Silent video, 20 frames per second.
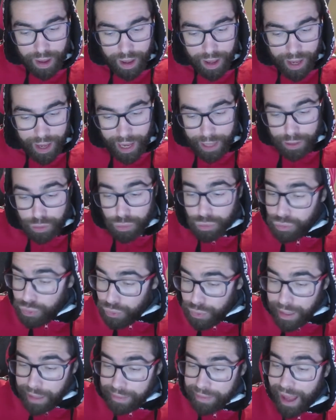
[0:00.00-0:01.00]
as you do
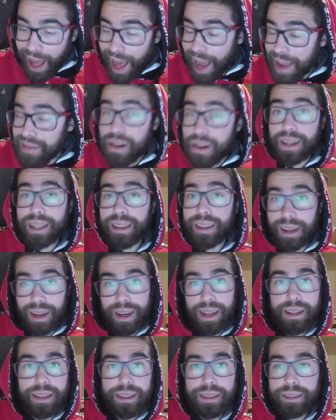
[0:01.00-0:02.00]
that inner
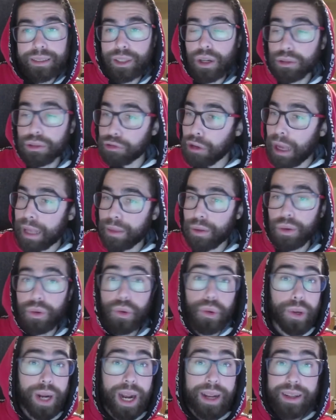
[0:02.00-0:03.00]
healing, you know, shadow
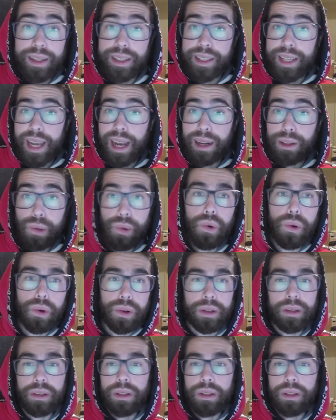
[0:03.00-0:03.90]
work, inner child work,